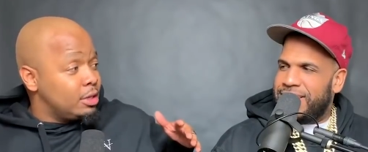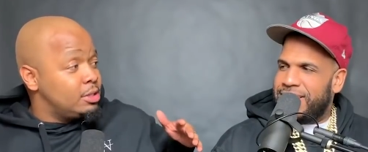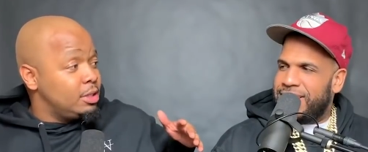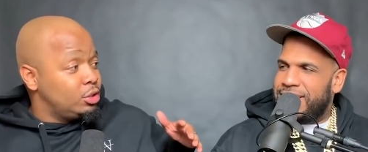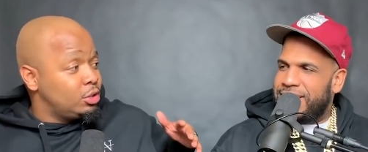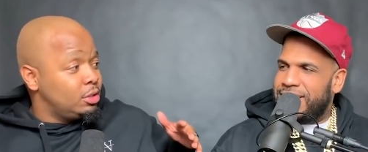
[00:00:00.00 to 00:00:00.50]

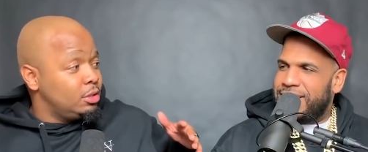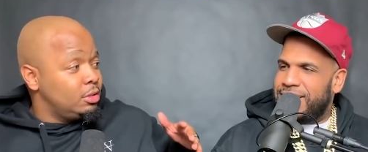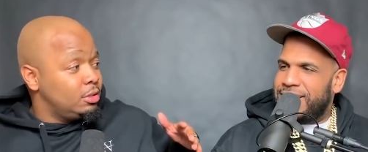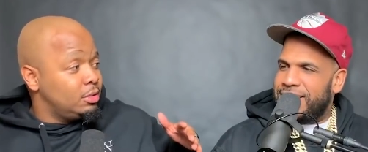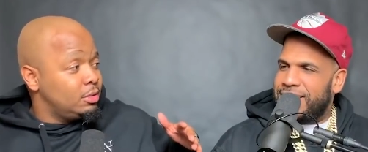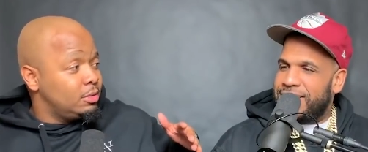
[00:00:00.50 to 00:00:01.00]
Speaker 1: contention?
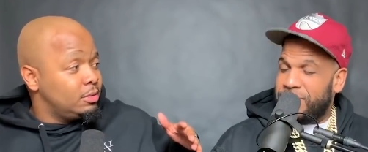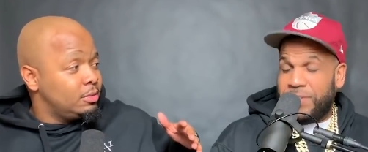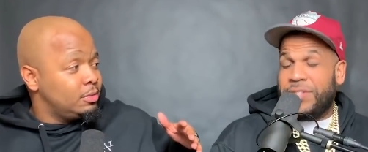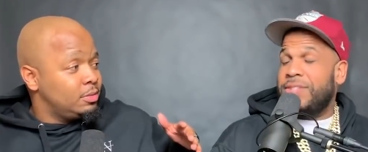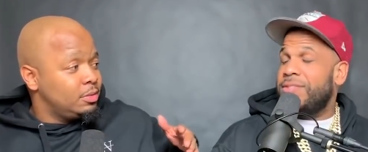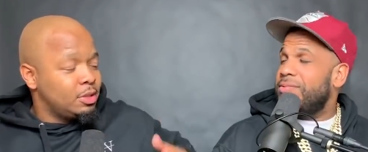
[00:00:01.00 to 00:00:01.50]

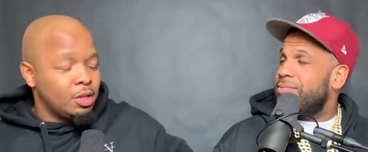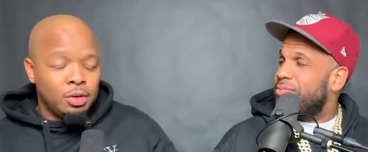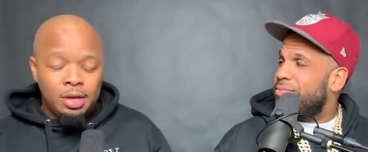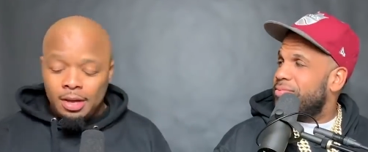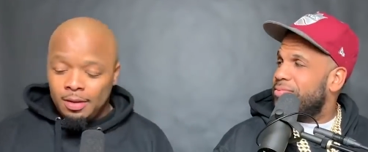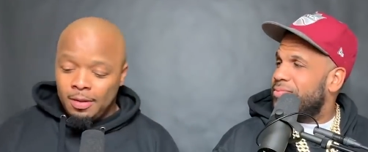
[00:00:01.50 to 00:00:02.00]
Sure.
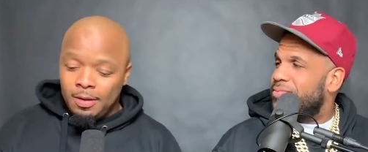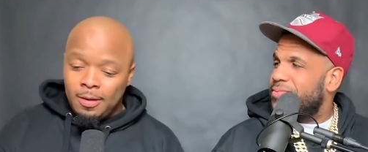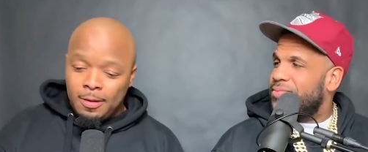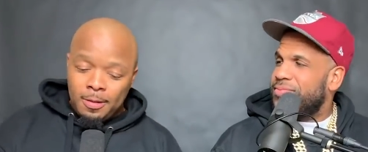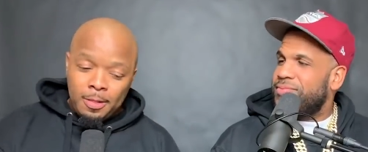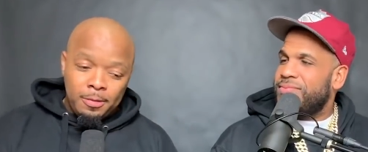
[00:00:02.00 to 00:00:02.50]
Okay.
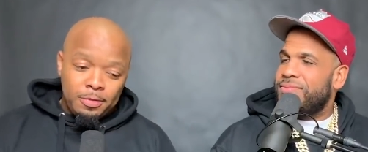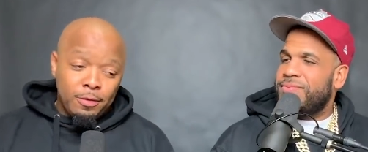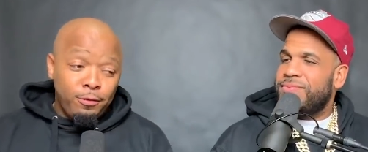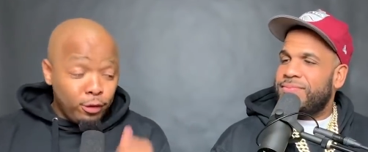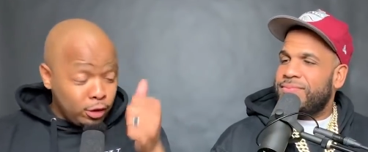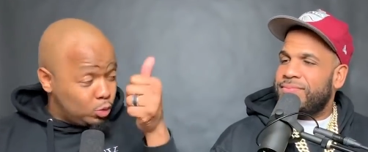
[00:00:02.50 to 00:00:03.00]

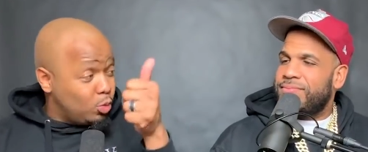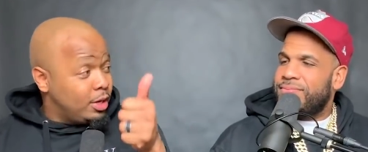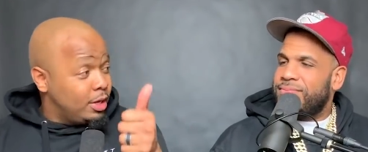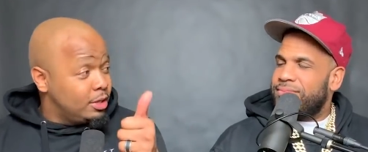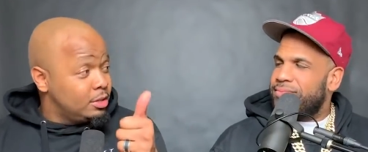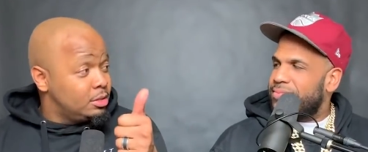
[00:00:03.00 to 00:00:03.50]
First one
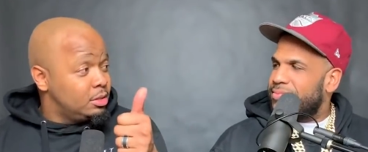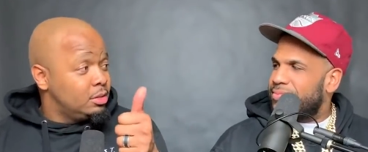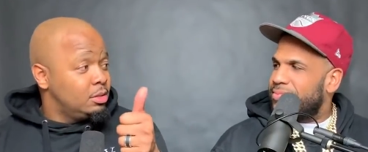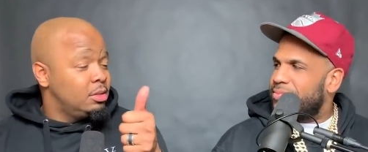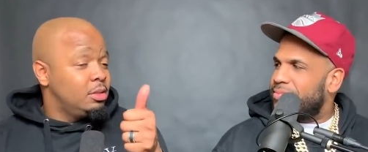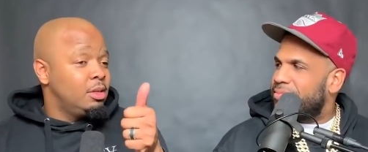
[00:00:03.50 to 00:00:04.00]
is
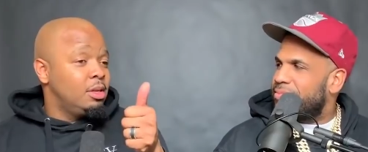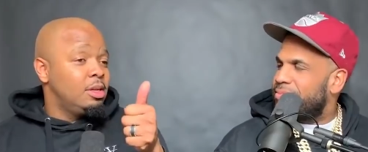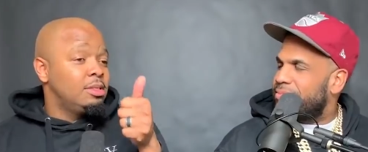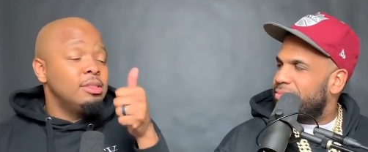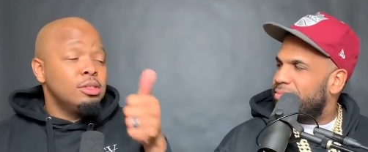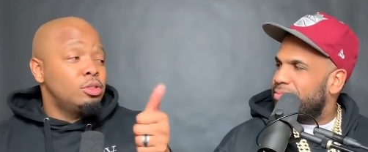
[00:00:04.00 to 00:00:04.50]
mm-hmm.
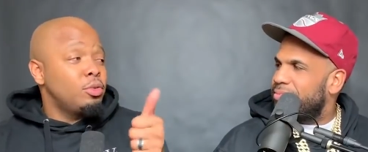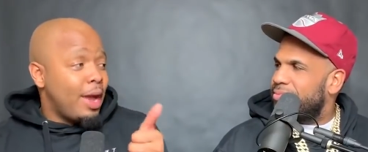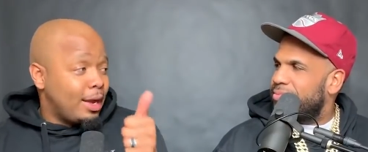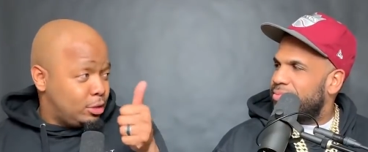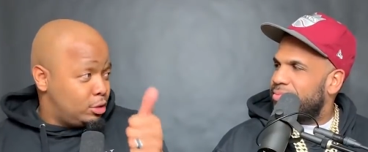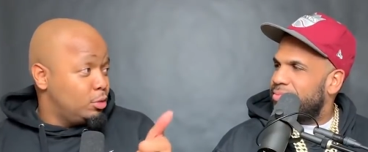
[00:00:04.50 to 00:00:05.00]
Sister
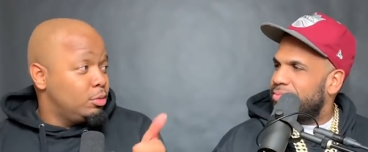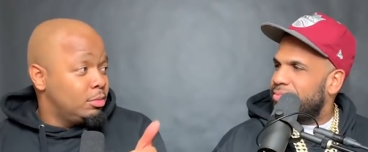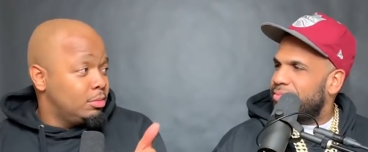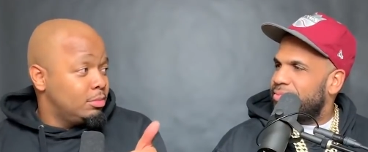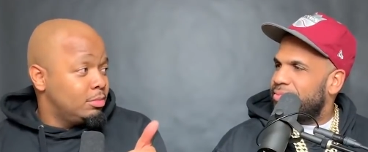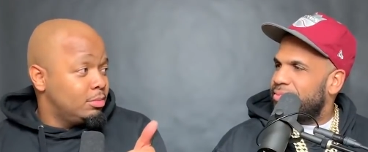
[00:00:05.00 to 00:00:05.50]
Act 2.
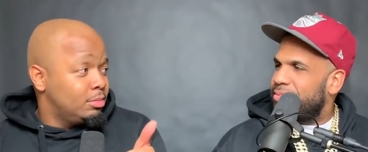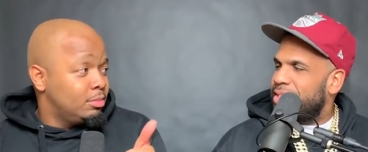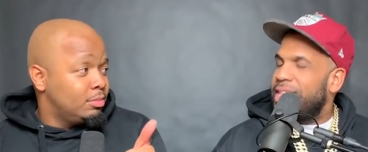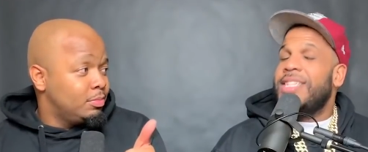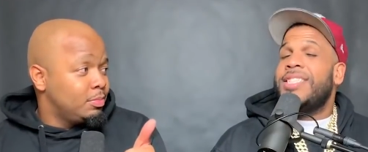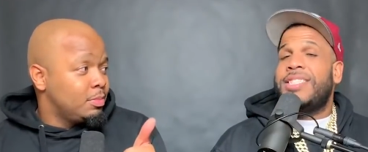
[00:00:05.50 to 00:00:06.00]

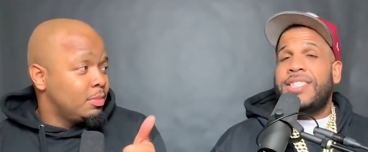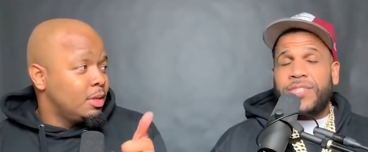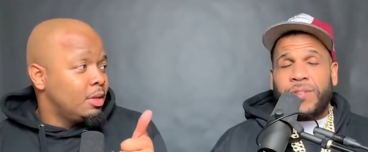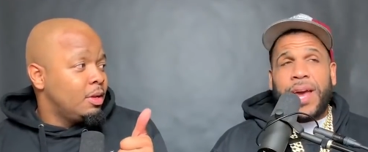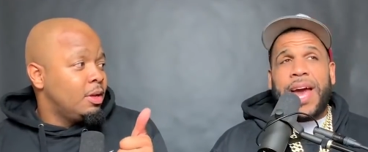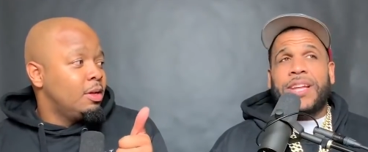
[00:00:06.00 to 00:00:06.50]

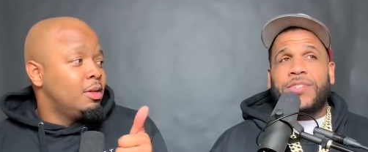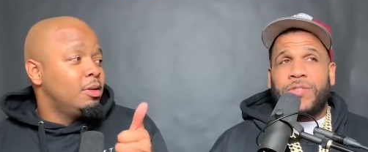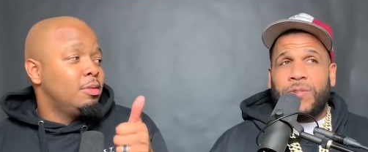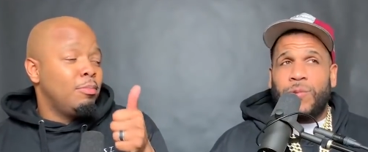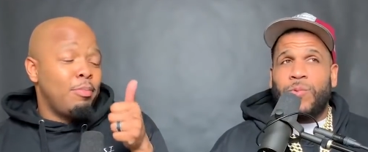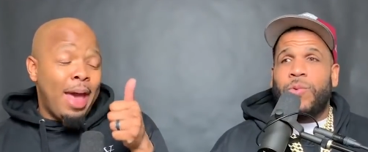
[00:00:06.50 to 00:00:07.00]
Speaker 2: Sister Act
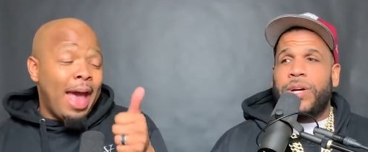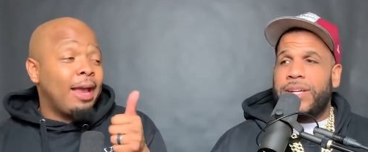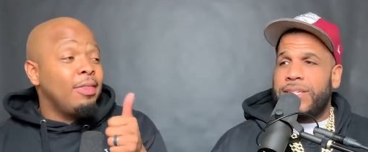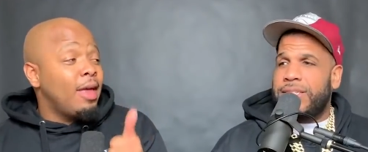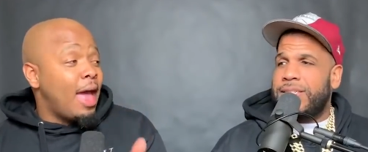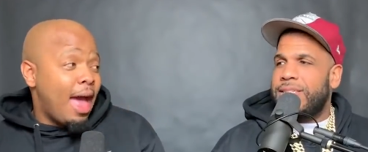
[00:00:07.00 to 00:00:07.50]
2 Back
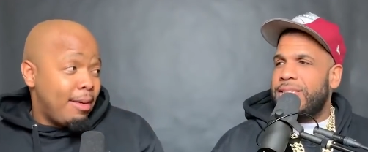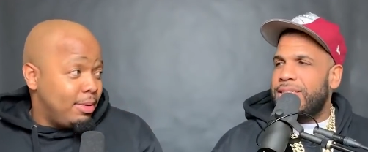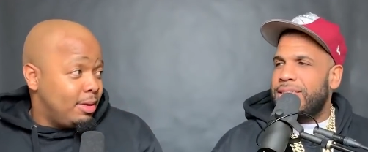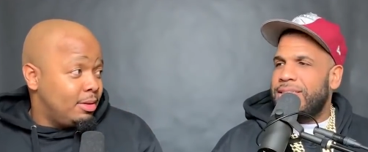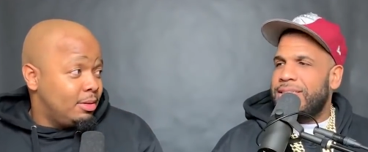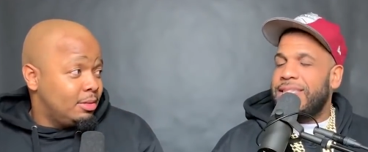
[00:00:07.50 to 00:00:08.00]
was in the
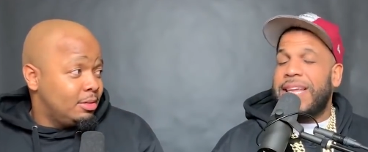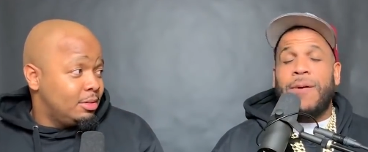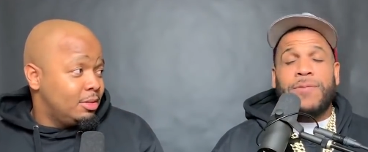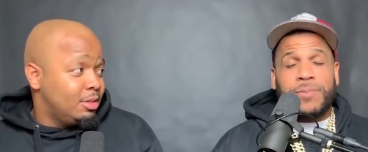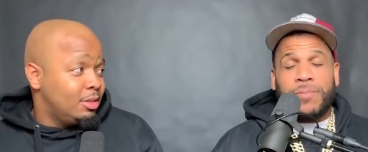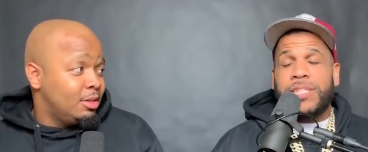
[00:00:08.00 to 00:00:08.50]
habit. That
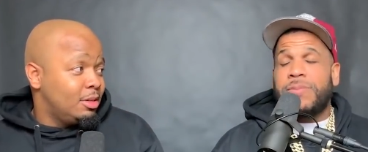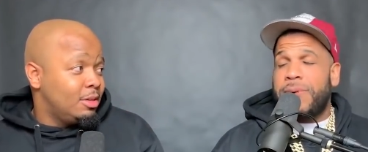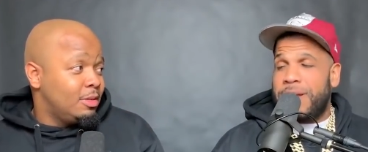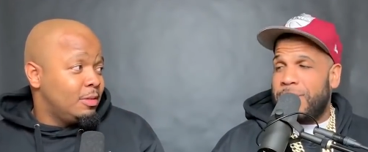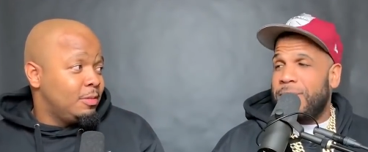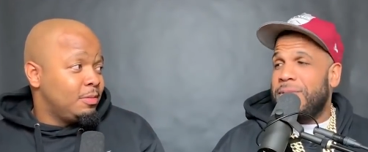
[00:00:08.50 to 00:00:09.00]
was much
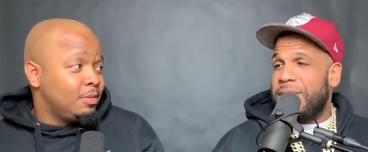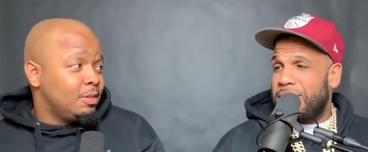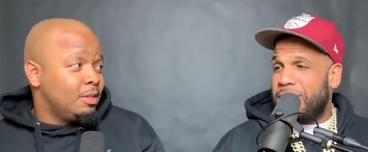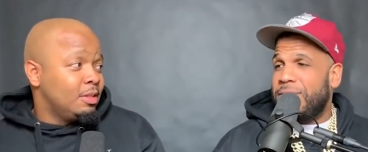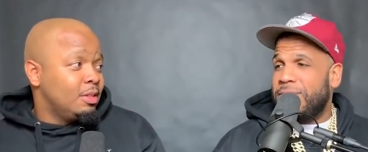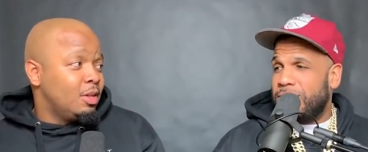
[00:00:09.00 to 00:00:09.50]
better than
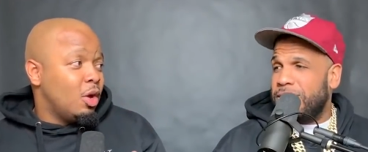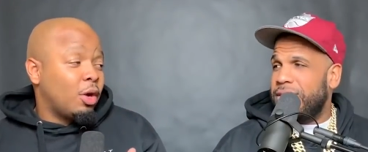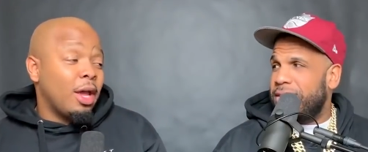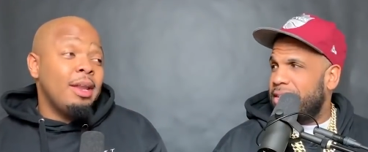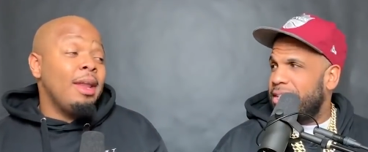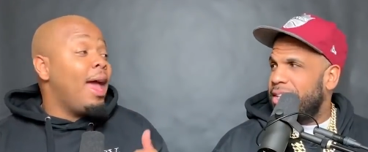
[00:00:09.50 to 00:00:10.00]
the first one.
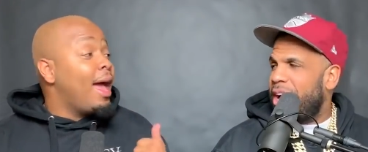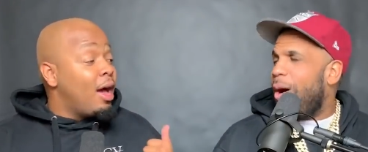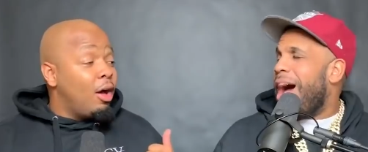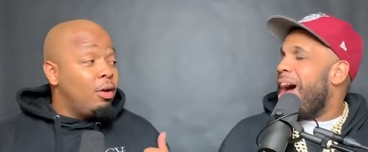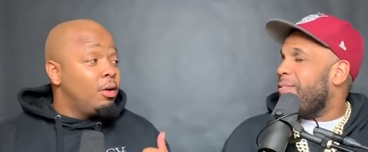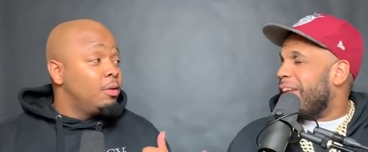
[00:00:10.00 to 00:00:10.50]
Speaker 1: Okay, now oh,
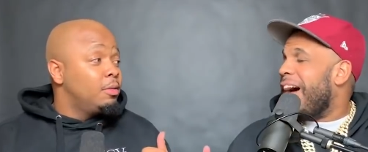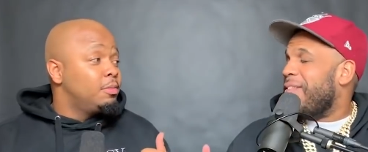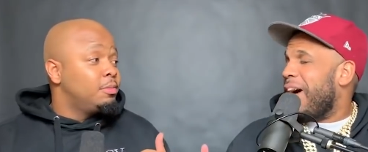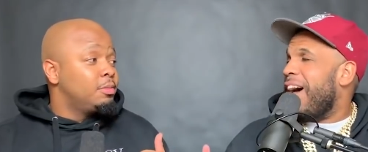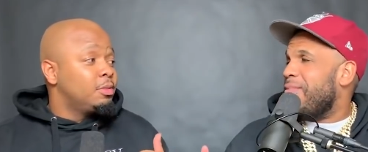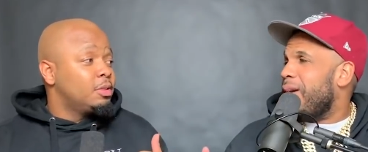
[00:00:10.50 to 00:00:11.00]
I
Speaker 2: have it. I have
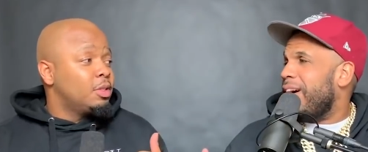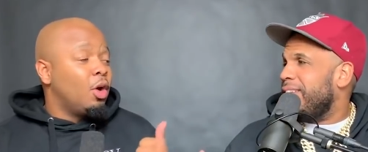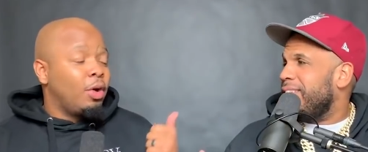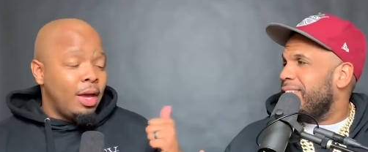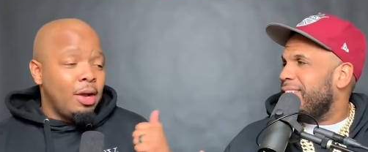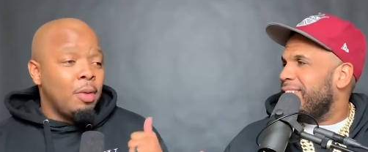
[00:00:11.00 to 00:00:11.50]
I have mine.
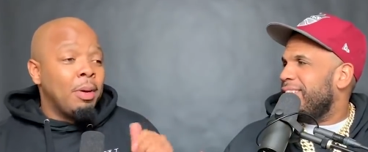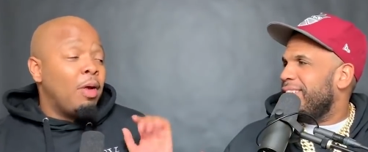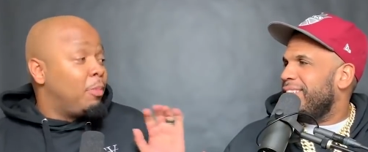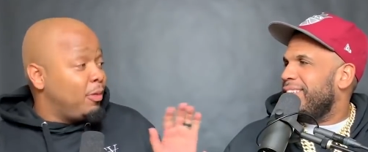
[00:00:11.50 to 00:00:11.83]
Speaker 1: Okay, but